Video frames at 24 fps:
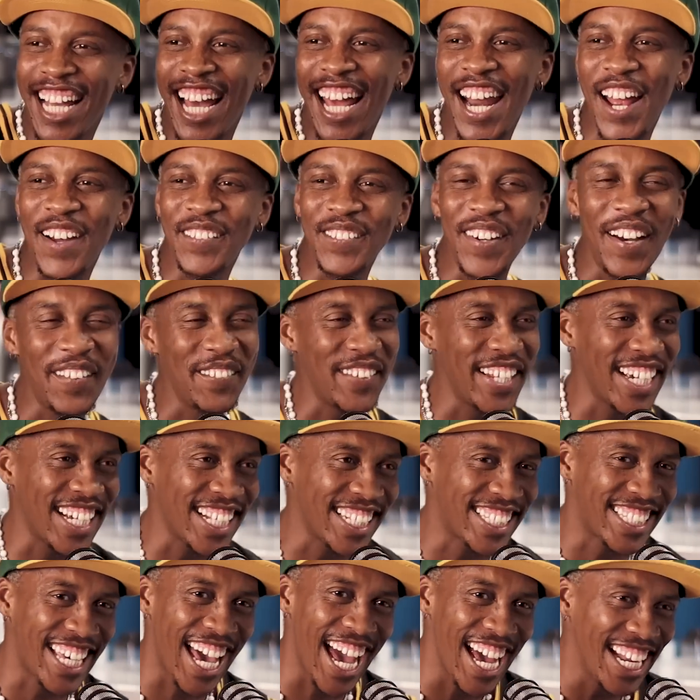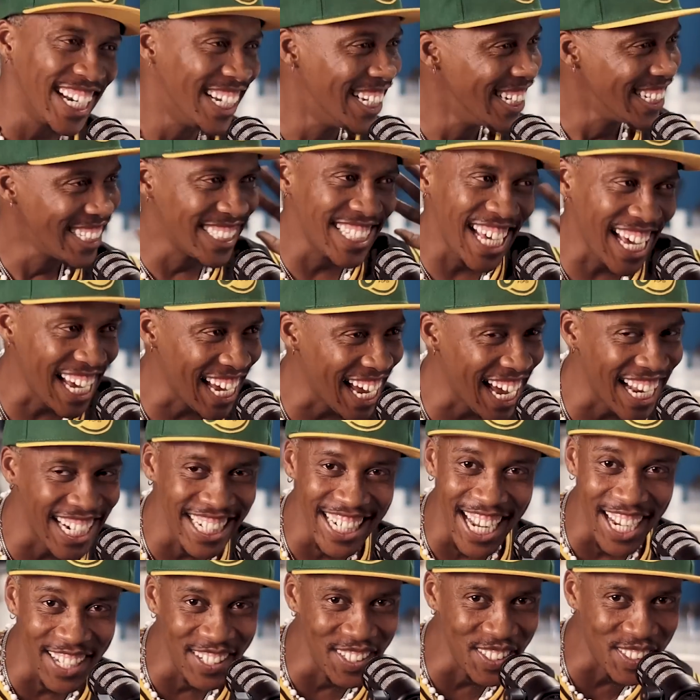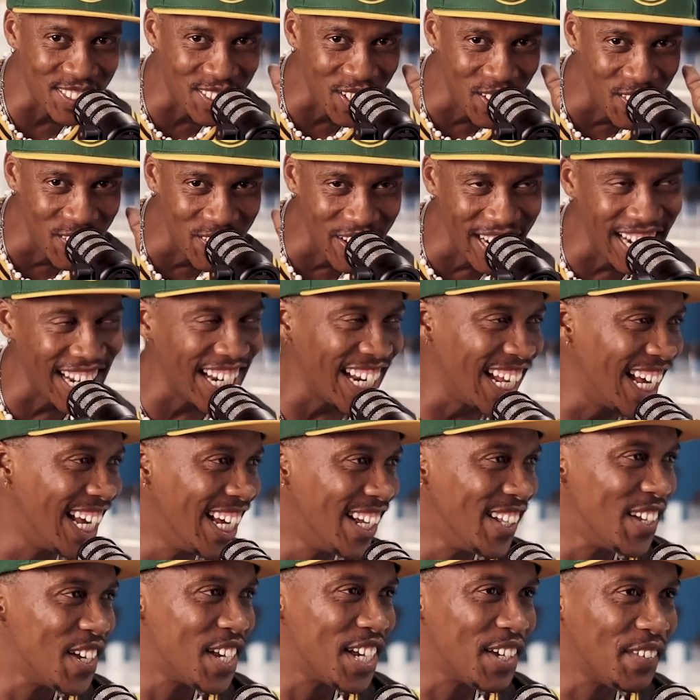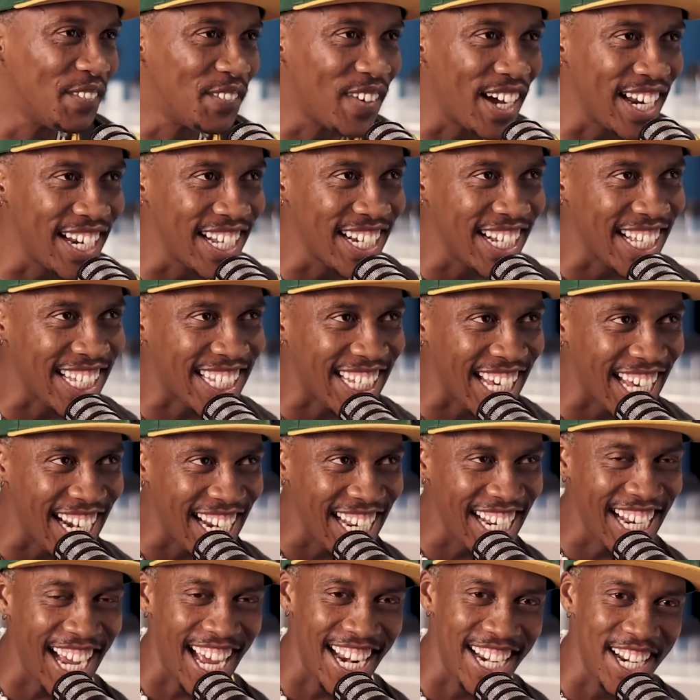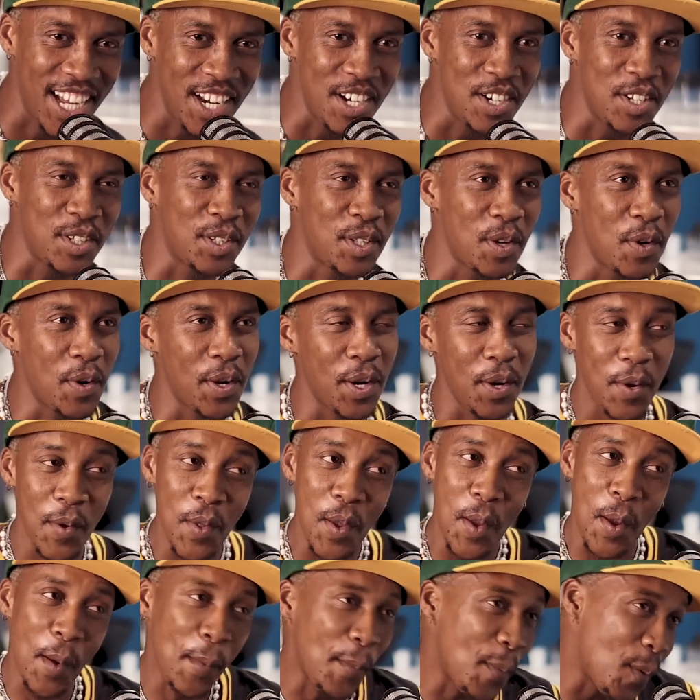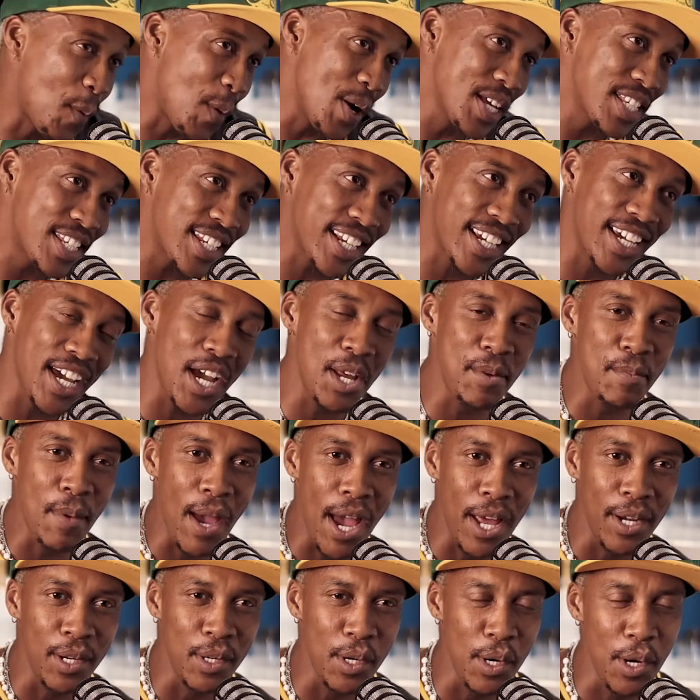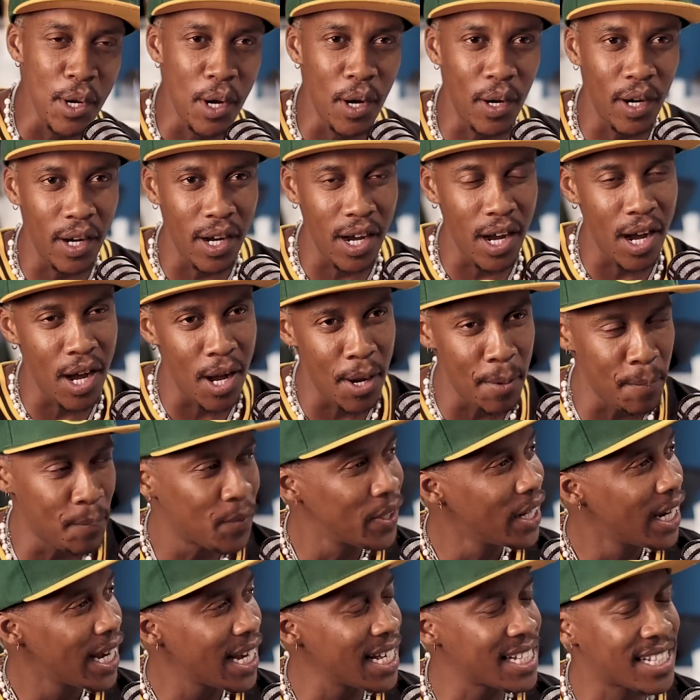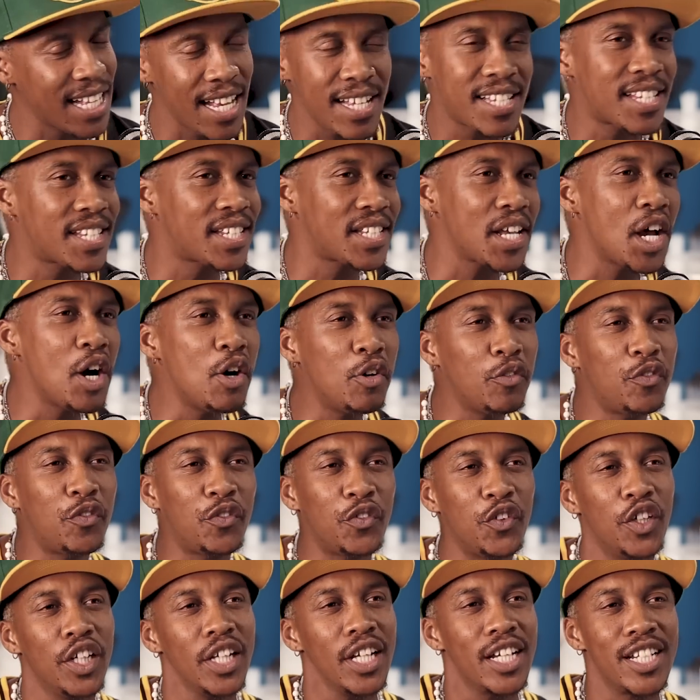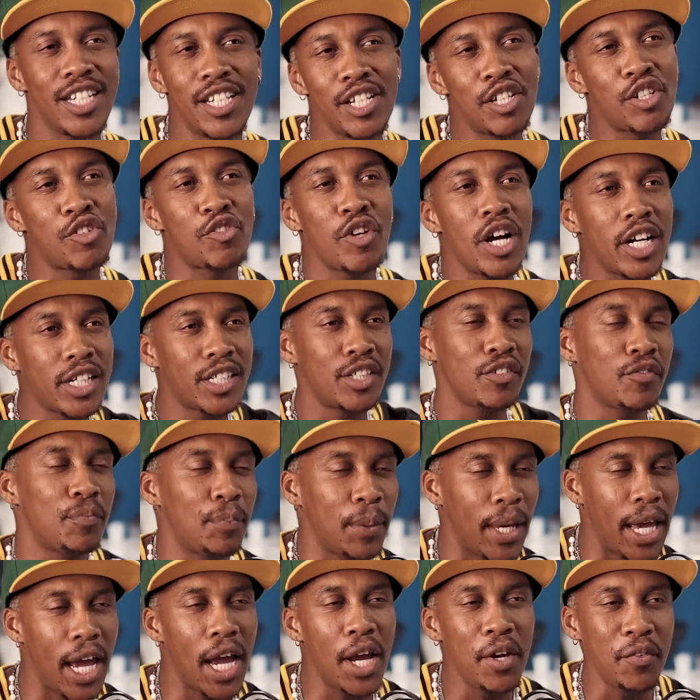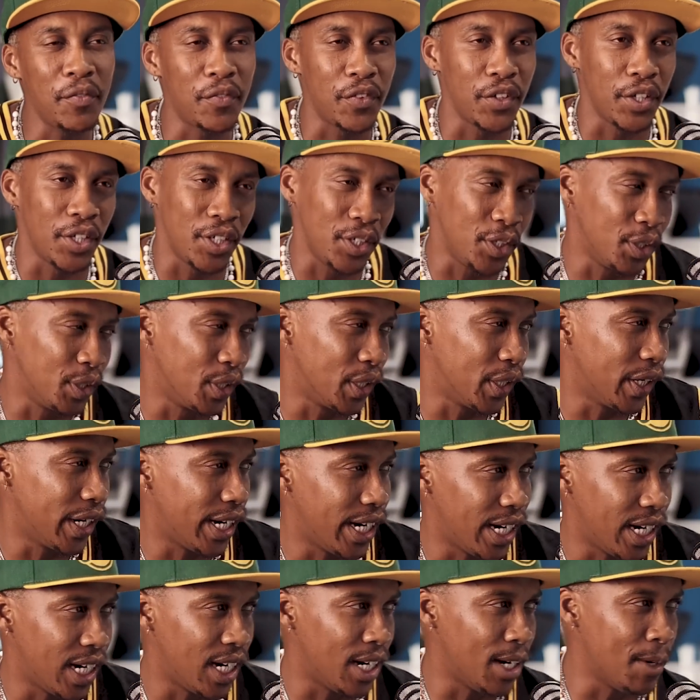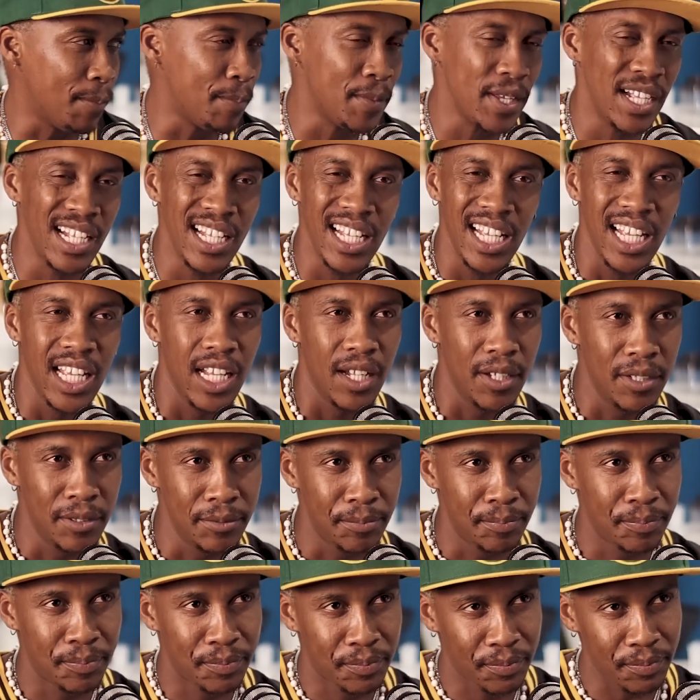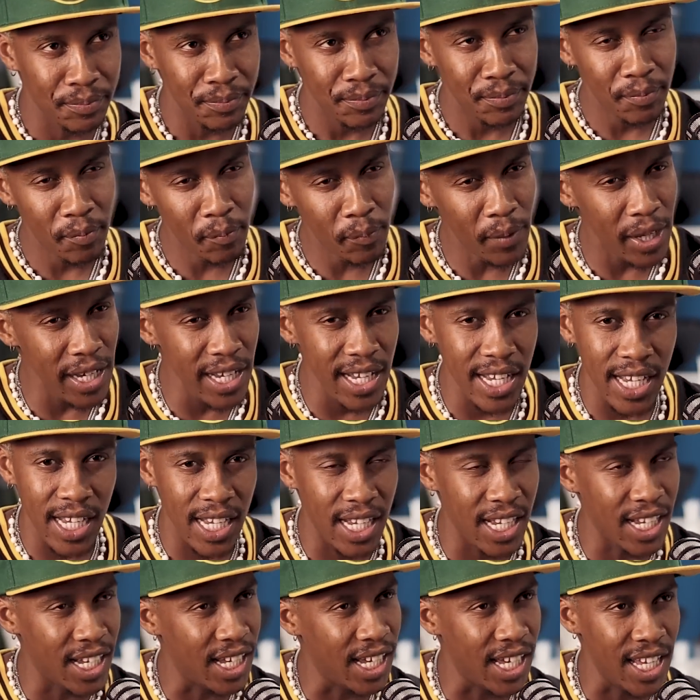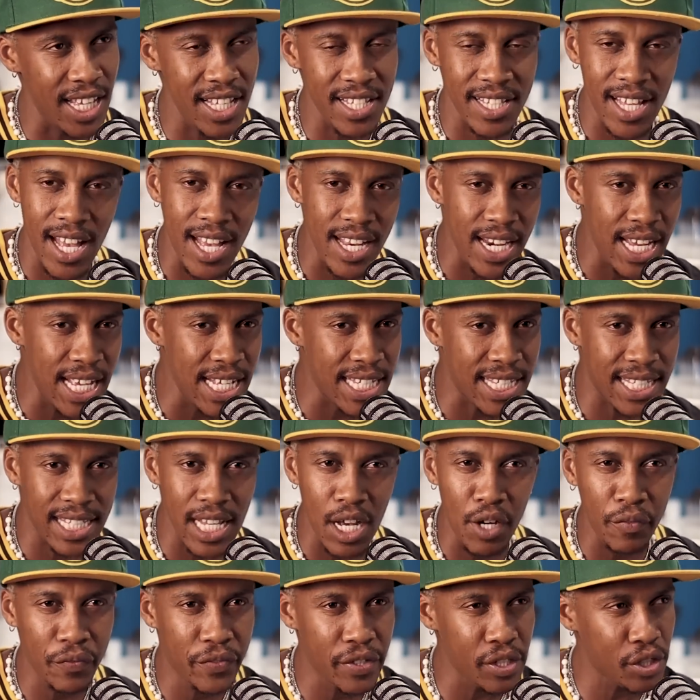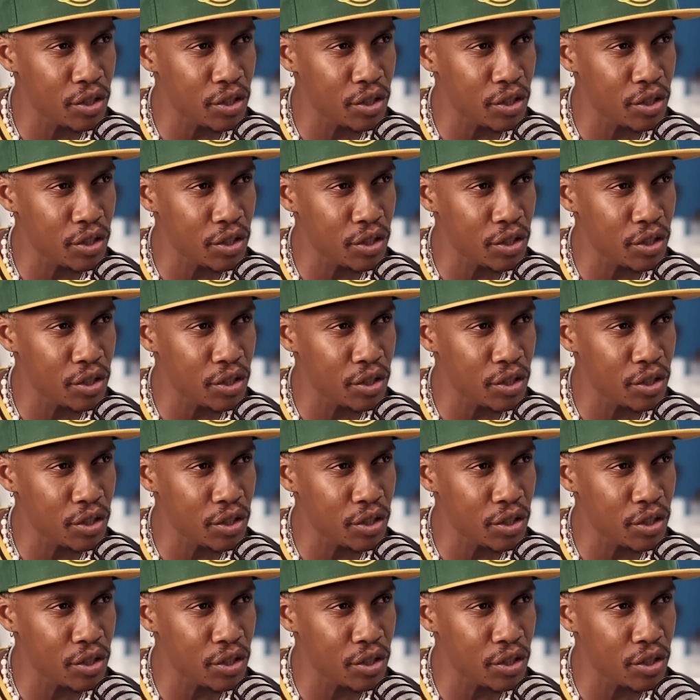shut up, my nigga Cat. He ain't got nothing to do with it. My nigga Cat ain't Yo, got Bria. nothing to do with it. Once again, man, you know, um, is that self destructive behavior? You know, um, tell me what was happening. What happened on that? Is that day, it's self